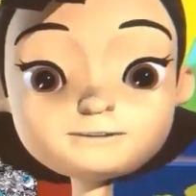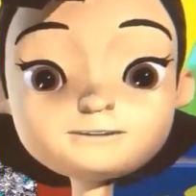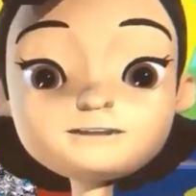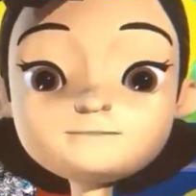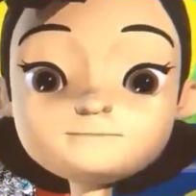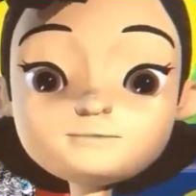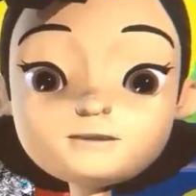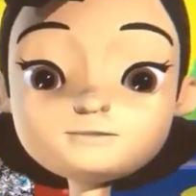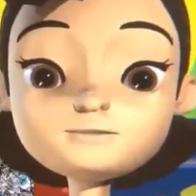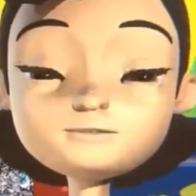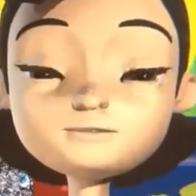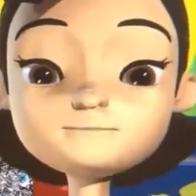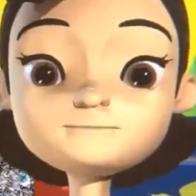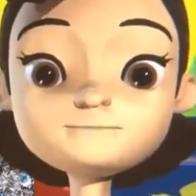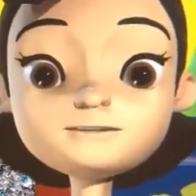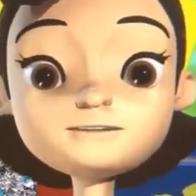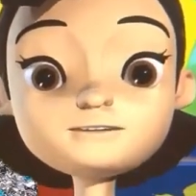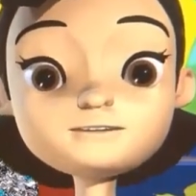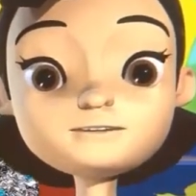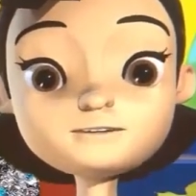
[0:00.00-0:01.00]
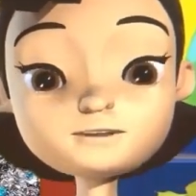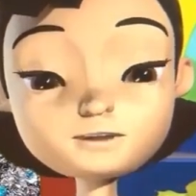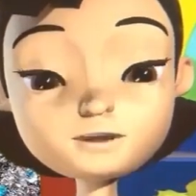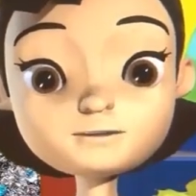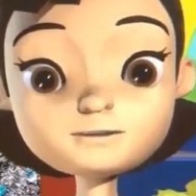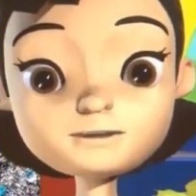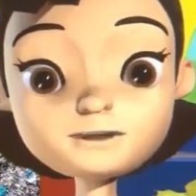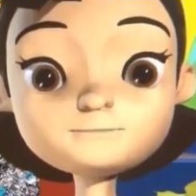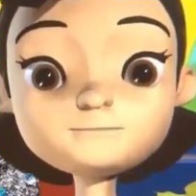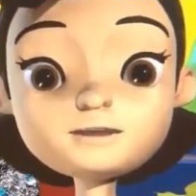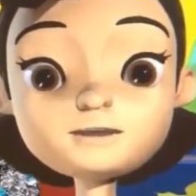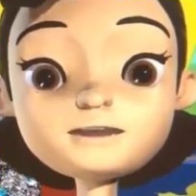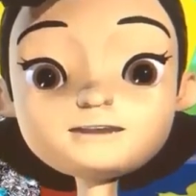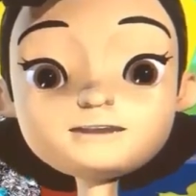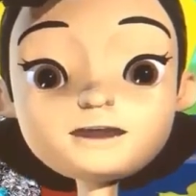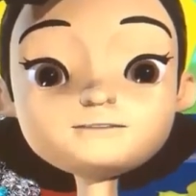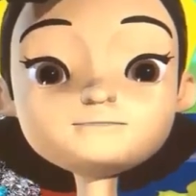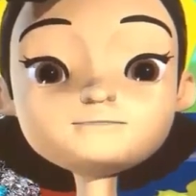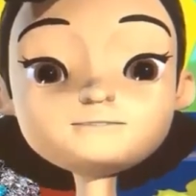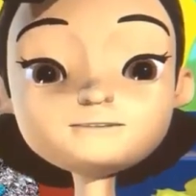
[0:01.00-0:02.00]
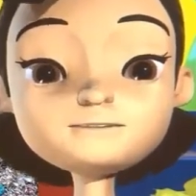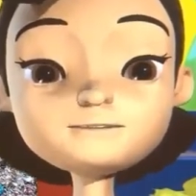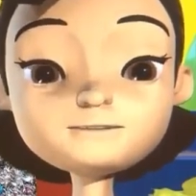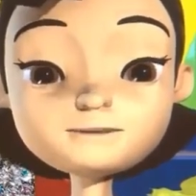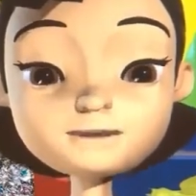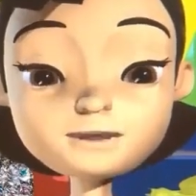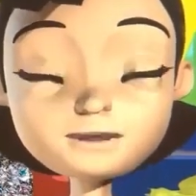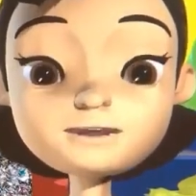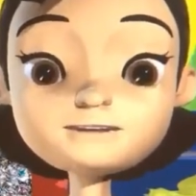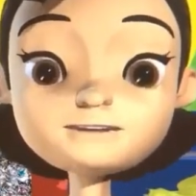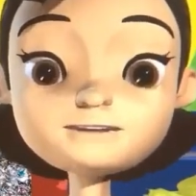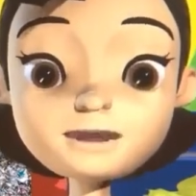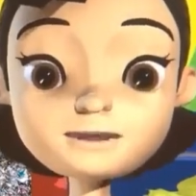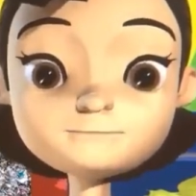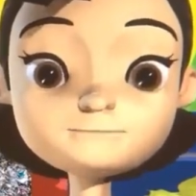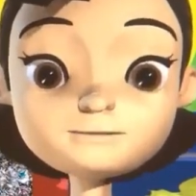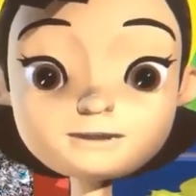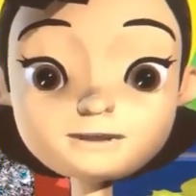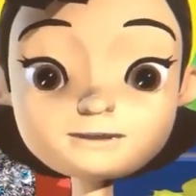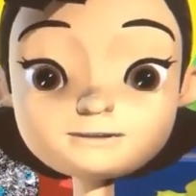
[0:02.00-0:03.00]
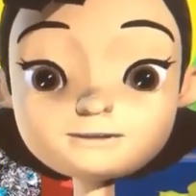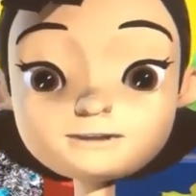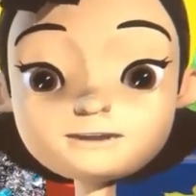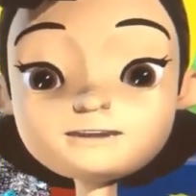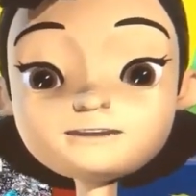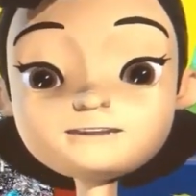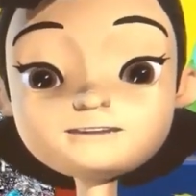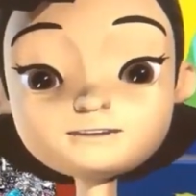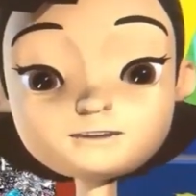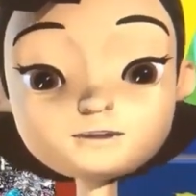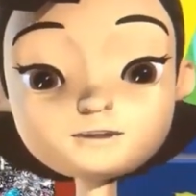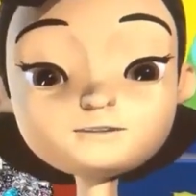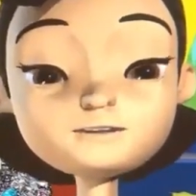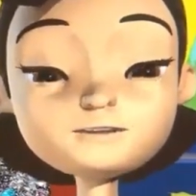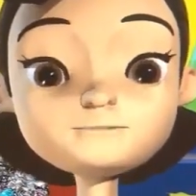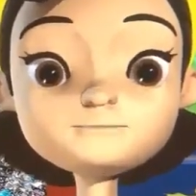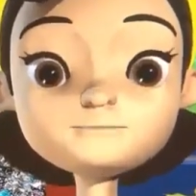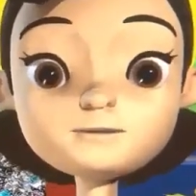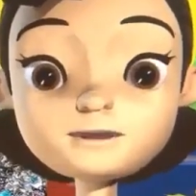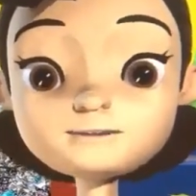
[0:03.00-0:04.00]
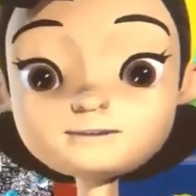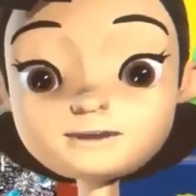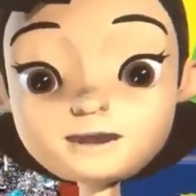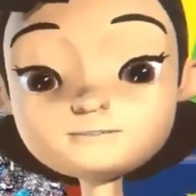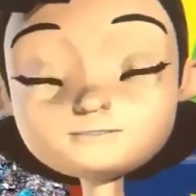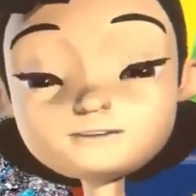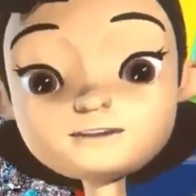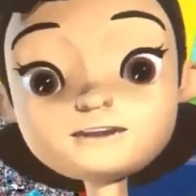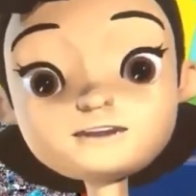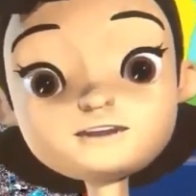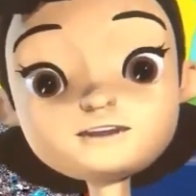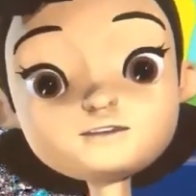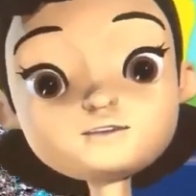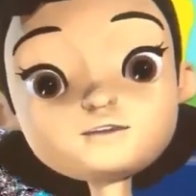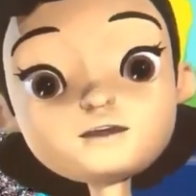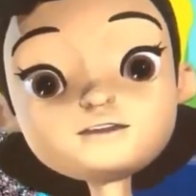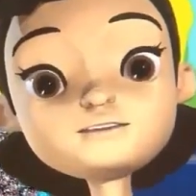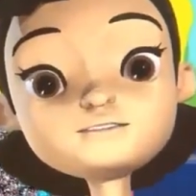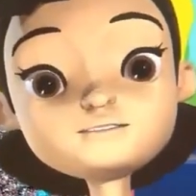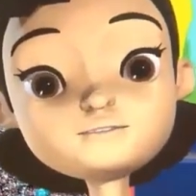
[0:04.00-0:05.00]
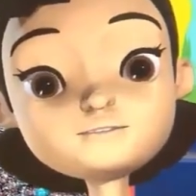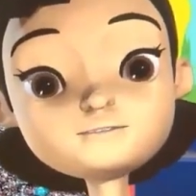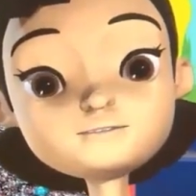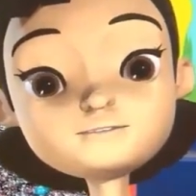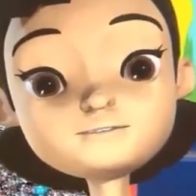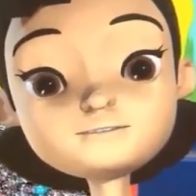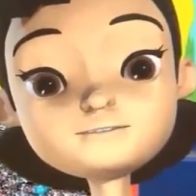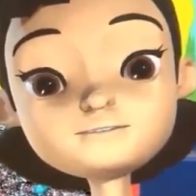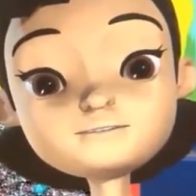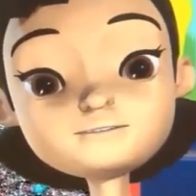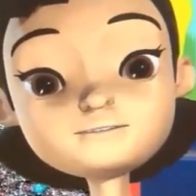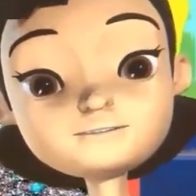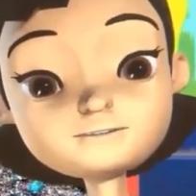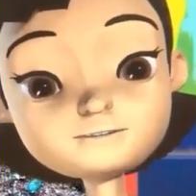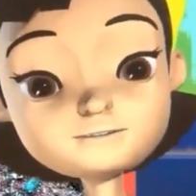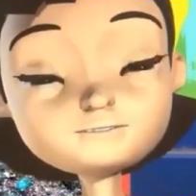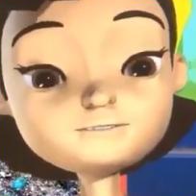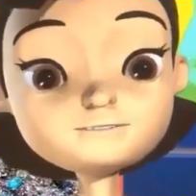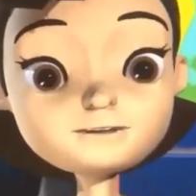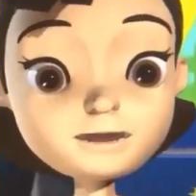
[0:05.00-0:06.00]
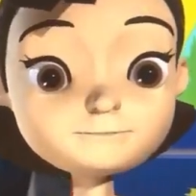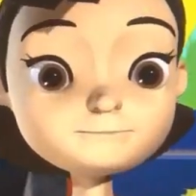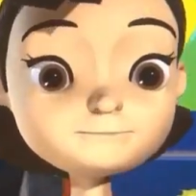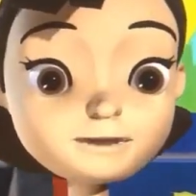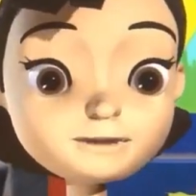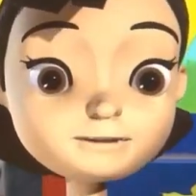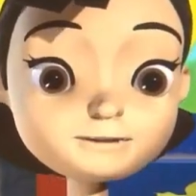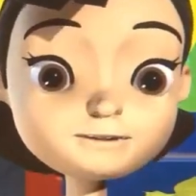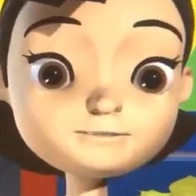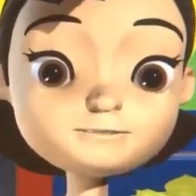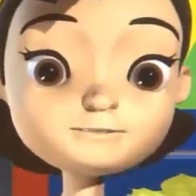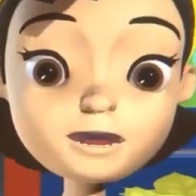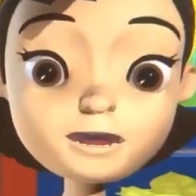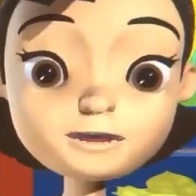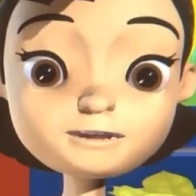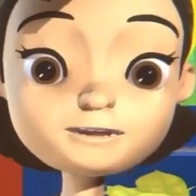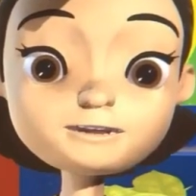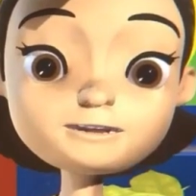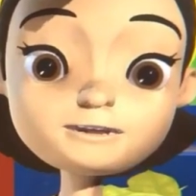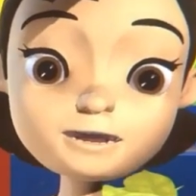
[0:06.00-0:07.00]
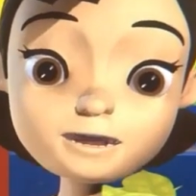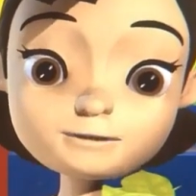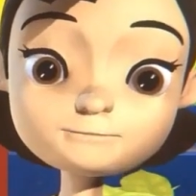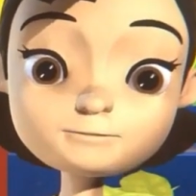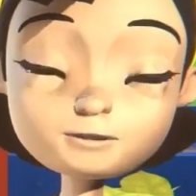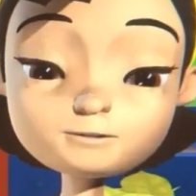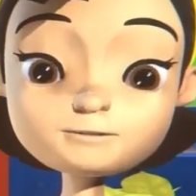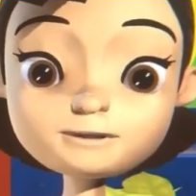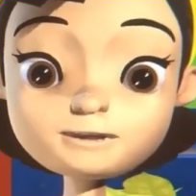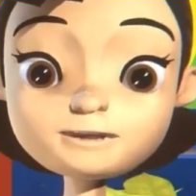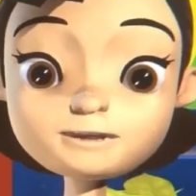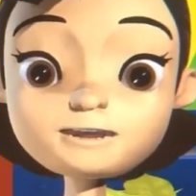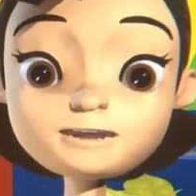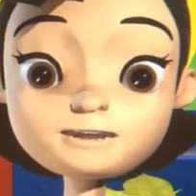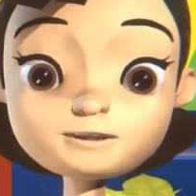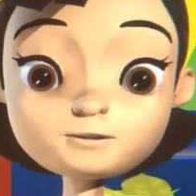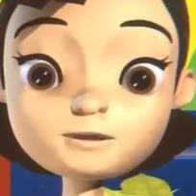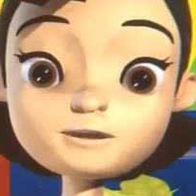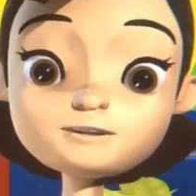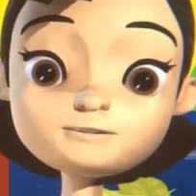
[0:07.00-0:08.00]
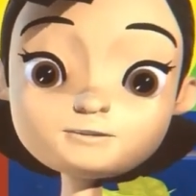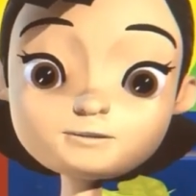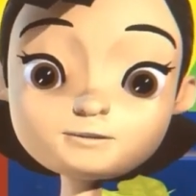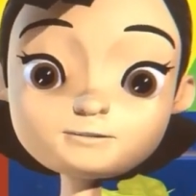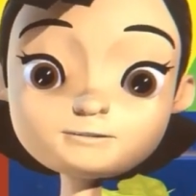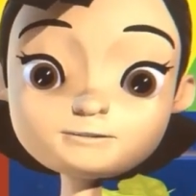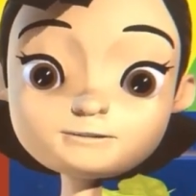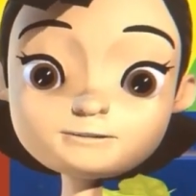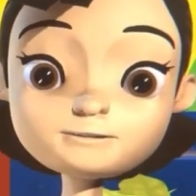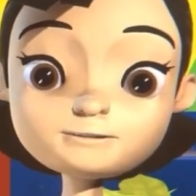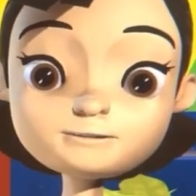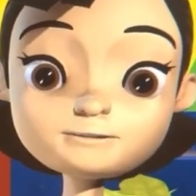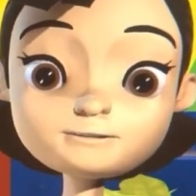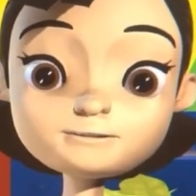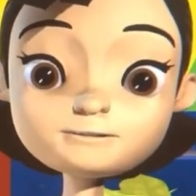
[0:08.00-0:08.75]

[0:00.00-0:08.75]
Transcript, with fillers: Decompose means to slowly break down, and that means it slowly breaks down into our soil. So that means trash is decomposing into our soil.